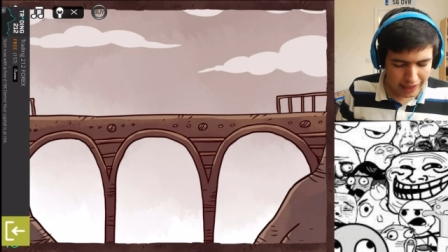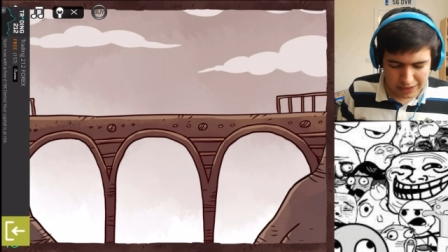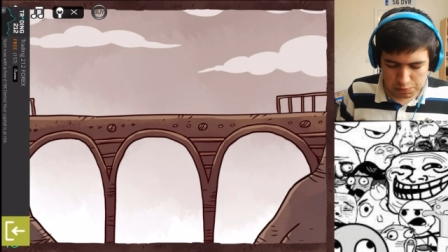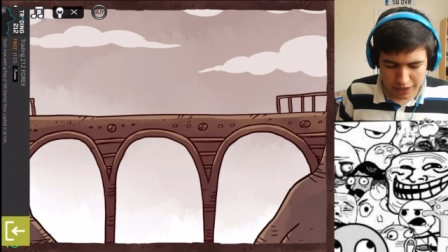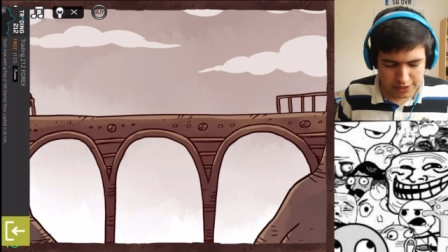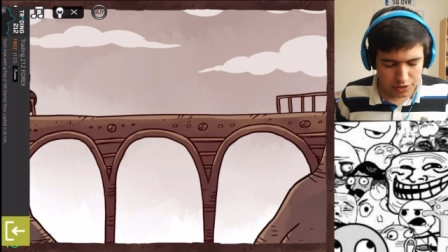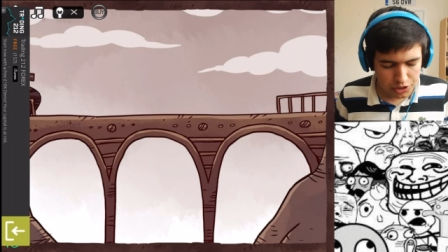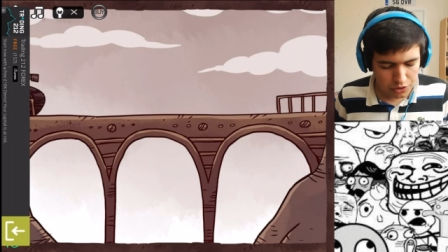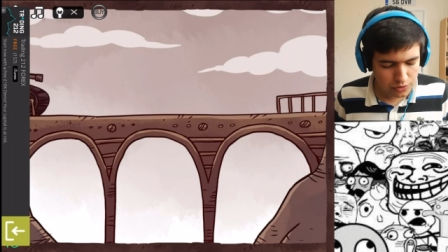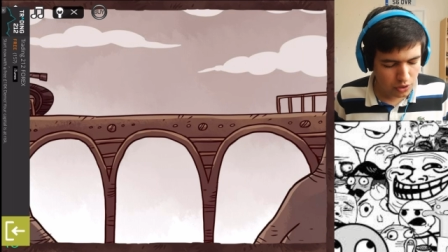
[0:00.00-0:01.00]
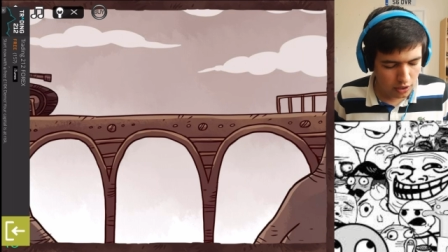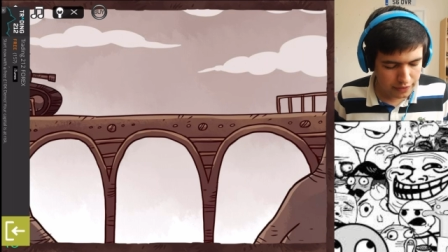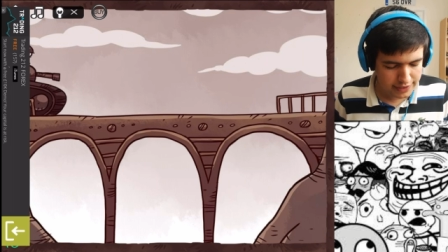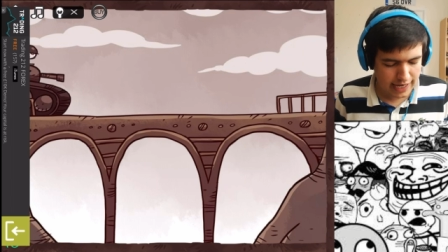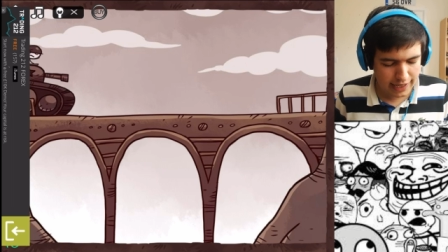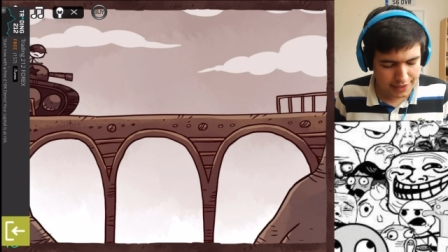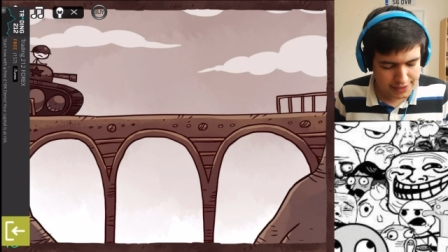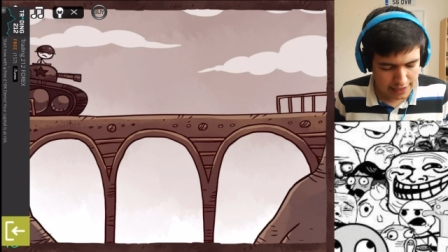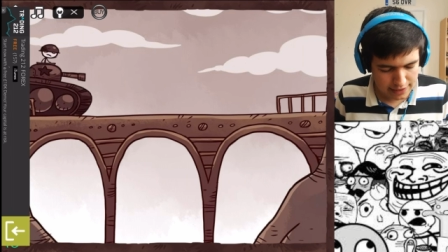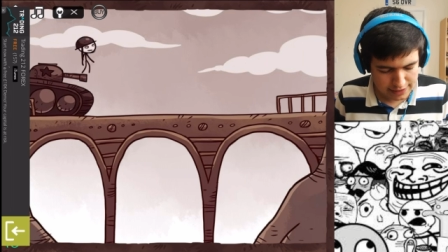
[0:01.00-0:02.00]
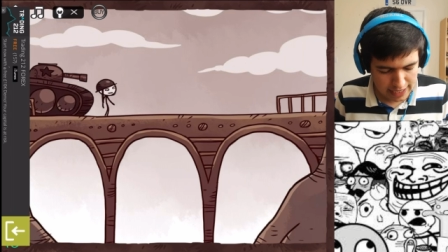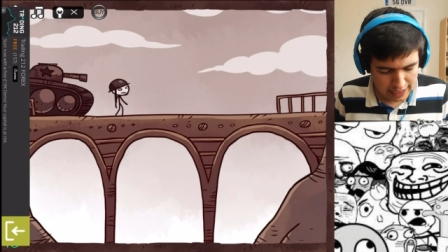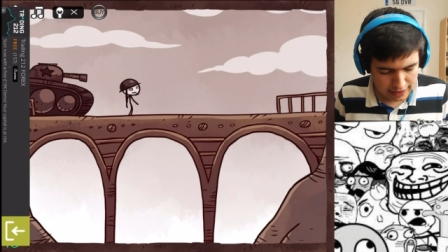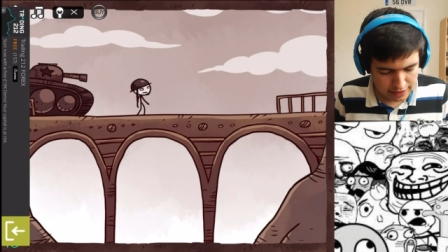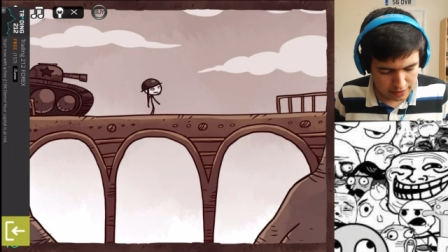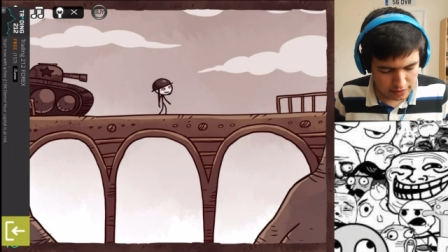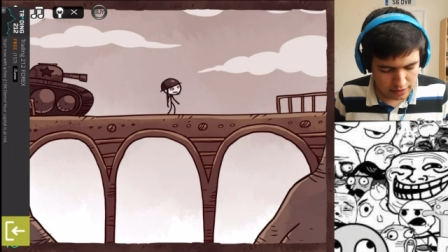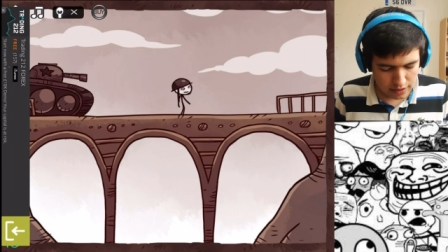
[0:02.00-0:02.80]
Alright, let's press the dude on the tank instead of the tank.